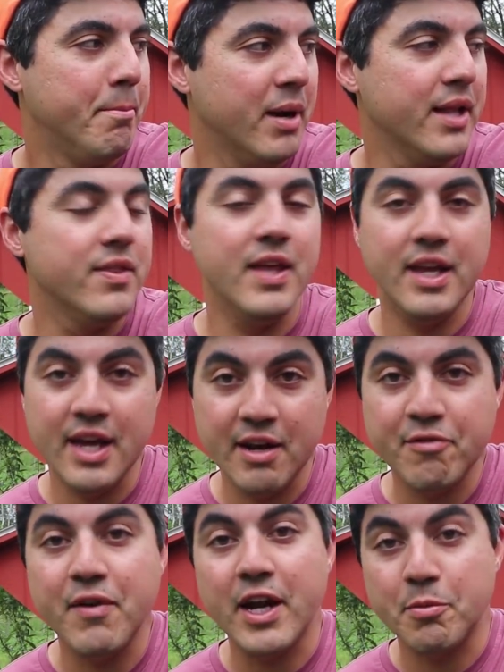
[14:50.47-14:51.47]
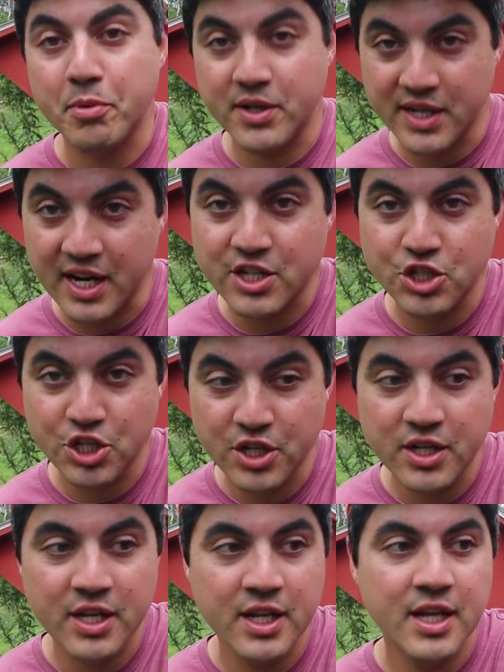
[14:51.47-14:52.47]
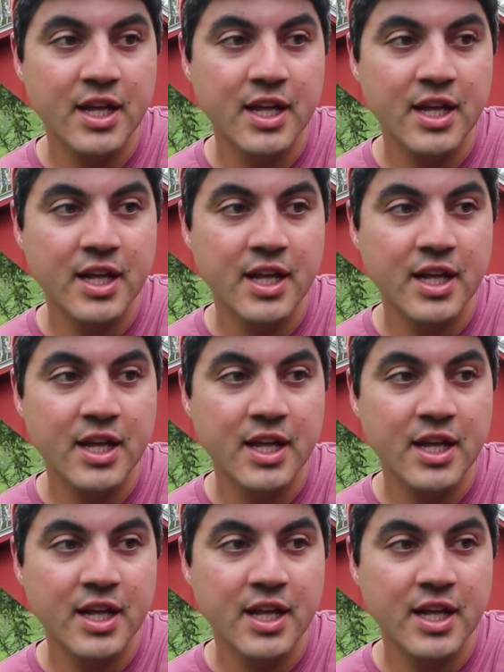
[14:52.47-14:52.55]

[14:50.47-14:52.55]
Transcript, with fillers: but they can affect production